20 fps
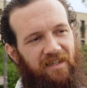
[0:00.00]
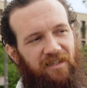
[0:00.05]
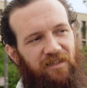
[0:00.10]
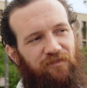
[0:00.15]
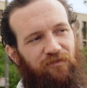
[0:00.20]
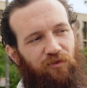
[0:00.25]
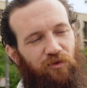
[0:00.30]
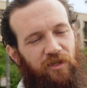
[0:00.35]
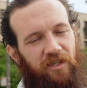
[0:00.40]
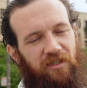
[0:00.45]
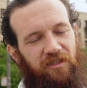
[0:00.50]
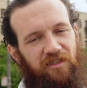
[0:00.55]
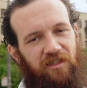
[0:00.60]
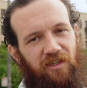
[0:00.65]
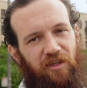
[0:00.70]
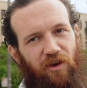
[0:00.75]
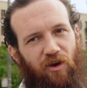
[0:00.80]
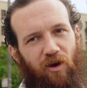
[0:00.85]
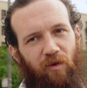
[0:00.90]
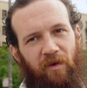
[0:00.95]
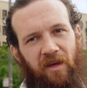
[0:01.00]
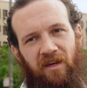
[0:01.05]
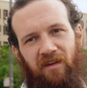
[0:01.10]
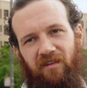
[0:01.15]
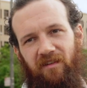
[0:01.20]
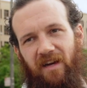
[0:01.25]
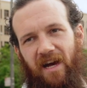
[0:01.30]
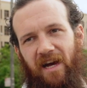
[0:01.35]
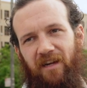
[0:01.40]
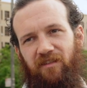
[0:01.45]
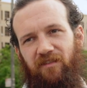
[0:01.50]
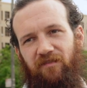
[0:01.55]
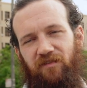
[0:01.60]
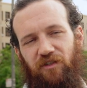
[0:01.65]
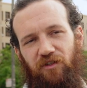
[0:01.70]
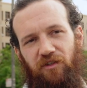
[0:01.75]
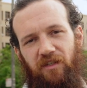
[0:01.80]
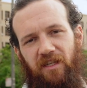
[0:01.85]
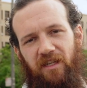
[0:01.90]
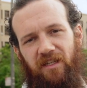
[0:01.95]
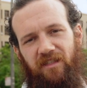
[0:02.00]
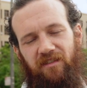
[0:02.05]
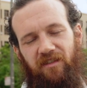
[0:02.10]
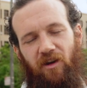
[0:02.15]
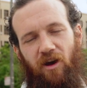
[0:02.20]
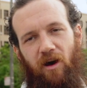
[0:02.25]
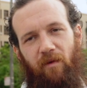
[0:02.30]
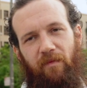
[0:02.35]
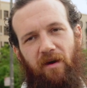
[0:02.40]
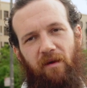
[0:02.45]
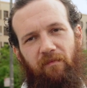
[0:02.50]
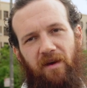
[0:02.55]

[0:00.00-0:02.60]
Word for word: did four years in the Army, active duty as a combat